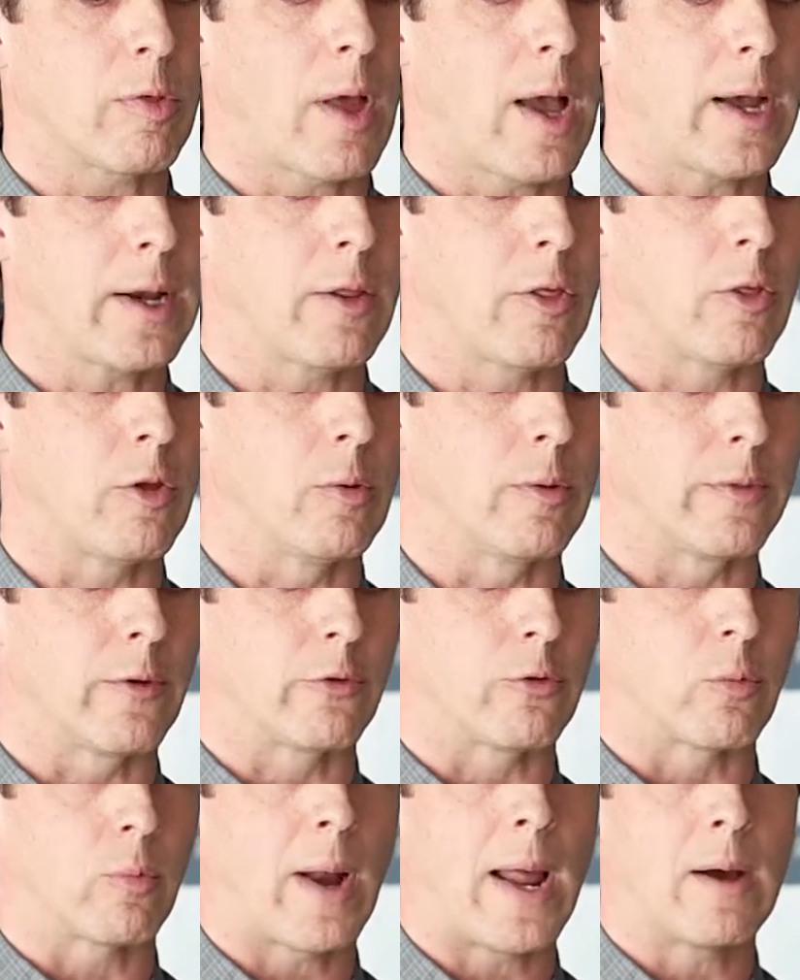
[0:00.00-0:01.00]
sides to it.
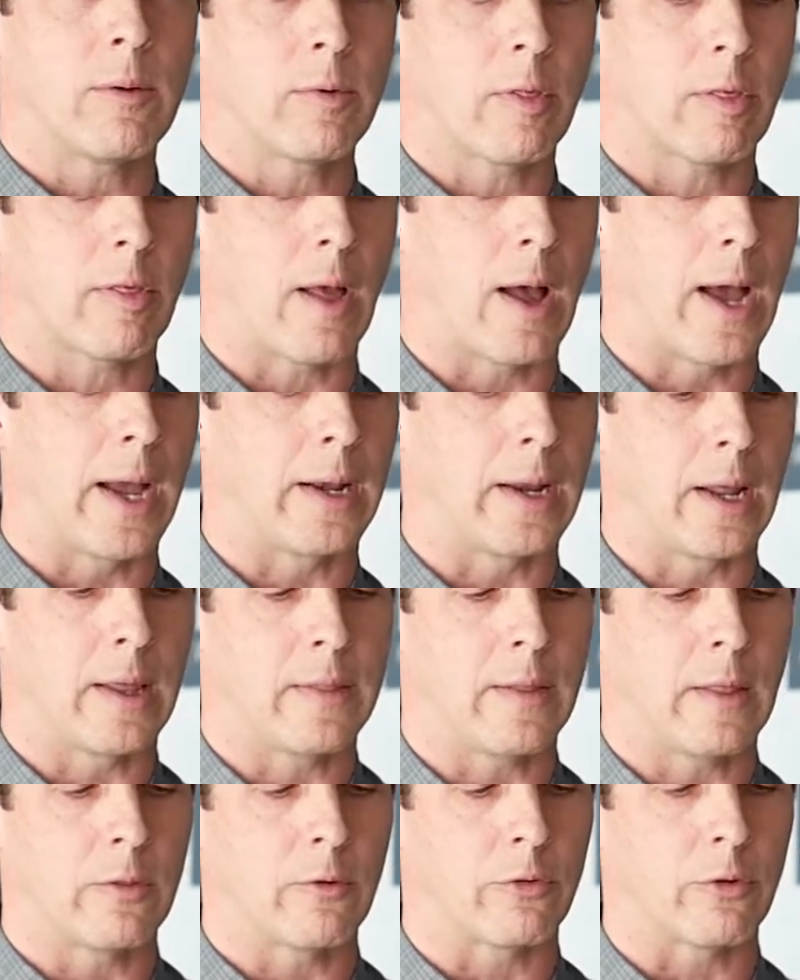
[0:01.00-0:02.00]
There's a round side
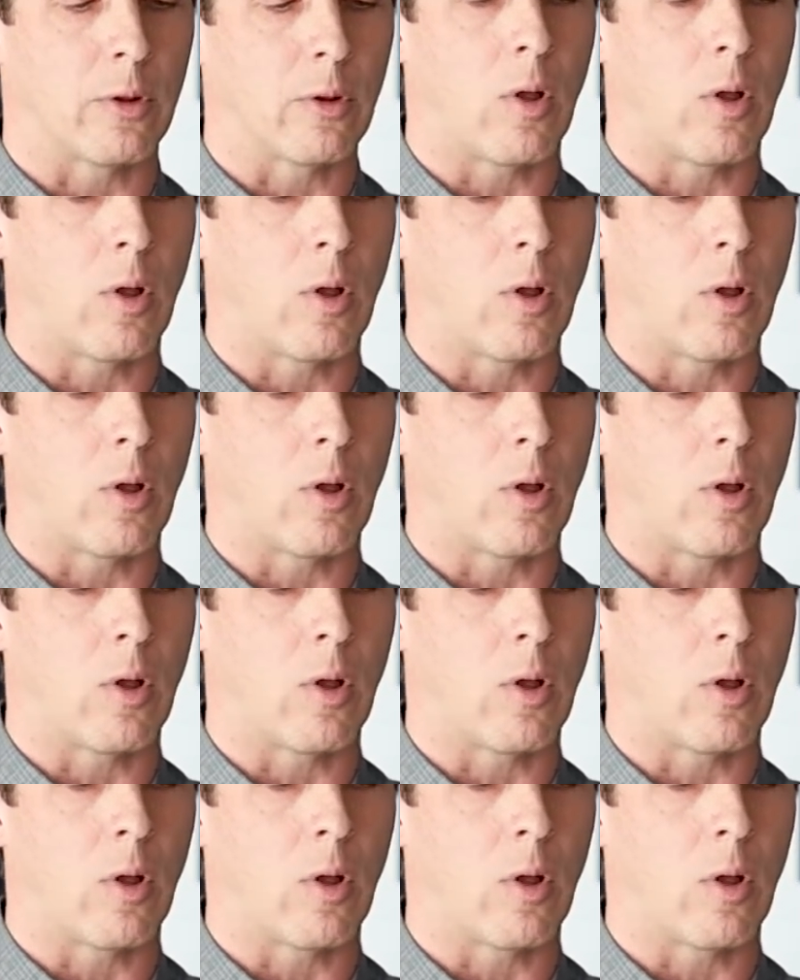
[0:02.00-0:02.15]
and then there's a